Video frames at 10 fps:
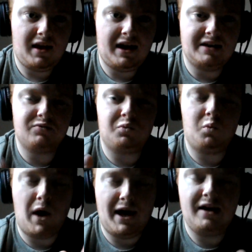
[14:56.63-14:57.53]
is
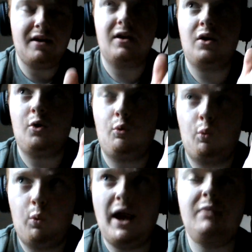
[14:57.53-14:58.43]
way,
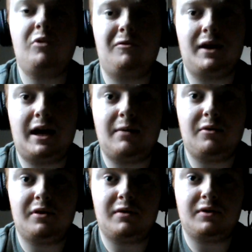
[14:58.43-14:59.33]
way more
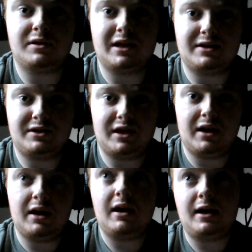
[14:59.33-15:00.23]
reliable than it was last
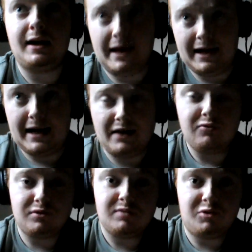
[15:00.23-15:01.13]
year. and
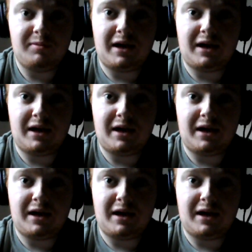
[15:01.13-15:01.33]
also more